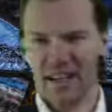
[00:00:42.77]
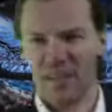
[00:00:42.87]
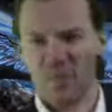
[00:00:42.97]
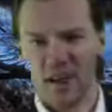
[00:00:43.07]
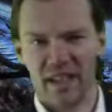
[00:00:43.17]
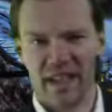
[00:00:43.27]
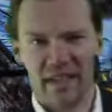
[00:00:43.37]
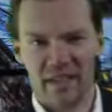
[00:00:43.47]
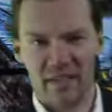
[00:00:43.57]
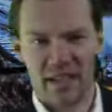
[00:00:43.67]
It's Monday
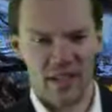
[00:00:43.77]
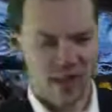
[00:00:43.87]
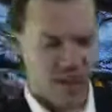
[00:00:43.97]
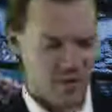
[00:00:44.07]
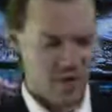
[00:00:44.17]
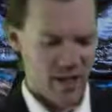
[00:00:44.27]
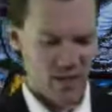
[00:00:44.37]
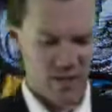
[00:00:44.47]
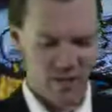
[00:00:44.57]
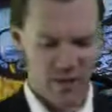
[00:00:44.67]
evening, January
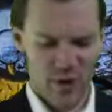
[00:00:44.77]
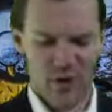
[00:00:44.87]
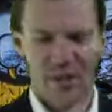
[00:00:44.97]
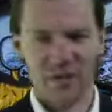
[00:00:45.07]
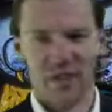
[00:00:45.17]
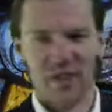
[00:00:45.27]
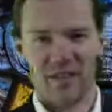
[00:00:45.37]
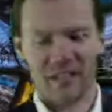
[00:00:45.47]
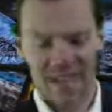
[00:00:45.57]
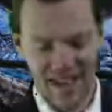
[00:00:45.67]
21st,
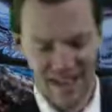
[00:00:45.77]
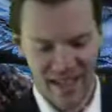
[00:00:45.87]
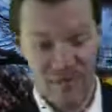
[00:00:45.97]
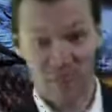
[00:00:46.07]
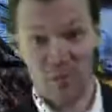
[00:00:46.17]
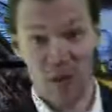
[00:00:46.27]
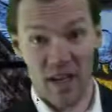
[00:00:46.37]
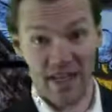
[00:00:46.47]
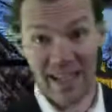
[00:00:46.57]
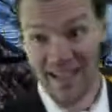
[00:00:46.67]
2019. We're
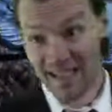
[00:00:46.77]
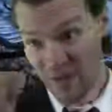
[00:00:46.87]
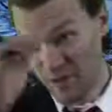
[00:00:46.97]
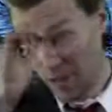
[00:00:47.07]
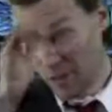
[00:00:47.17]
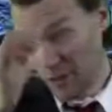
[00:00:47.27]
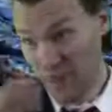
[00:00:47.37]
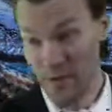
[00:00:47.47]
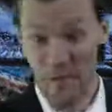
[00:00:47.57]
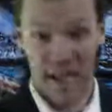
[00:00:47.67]
broadcasting out of Elk
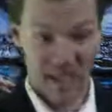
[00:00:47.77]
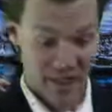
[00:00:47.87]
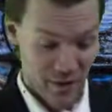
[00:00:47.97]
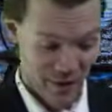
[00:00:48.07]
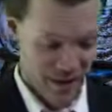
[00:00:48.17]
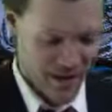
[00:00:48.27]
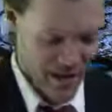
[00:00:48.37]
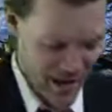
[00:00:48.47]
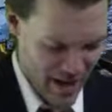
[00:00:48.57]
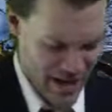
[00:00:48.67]
River, Minnesota.
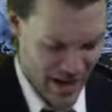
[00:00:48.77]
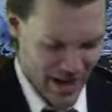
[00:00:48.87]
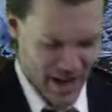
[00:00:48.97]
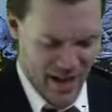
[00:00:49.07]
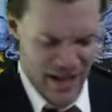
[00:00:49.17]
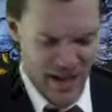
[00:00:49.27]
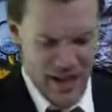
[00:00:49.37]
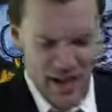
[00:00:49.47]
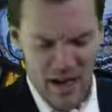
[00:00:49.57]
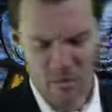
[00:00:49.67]

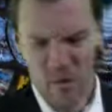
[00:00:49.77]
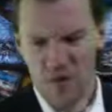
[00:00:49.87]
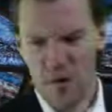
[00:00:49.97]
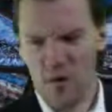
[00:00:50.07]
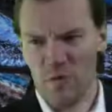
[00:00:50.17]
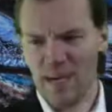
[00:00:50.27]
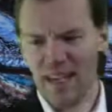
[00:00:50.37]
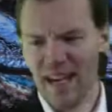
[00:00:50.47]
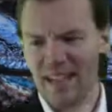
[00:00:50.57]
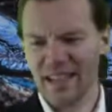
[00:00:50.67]
And we're
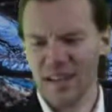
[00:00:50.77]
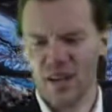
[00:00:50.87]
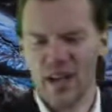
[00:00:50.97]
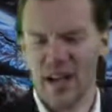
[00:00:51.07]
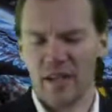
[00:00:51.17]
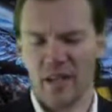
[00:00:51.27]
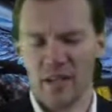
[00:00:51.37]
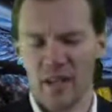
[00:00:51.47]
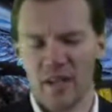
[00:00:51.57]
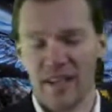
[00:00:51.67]
deciding to
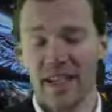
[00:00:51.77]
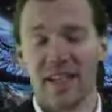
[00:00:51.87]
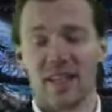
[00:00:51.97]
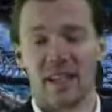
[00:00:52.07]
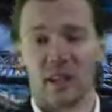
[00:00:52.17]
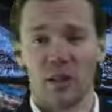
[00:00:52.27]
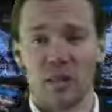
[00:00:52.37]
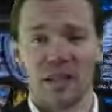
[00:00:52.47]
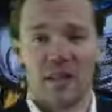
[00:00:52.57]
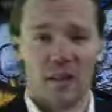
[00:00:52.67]
change gears a little
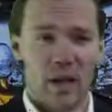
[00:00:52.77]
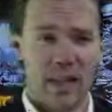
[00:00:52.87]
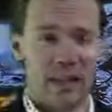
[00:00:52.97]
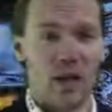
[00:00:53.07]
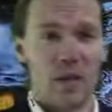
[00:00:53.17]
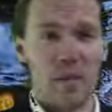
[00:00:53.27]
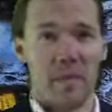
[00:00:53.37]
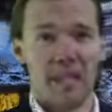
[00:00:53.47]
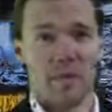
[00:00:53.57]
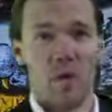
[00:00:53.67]
bit here, ladies and gentlemen,
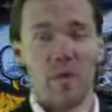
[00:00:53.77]
because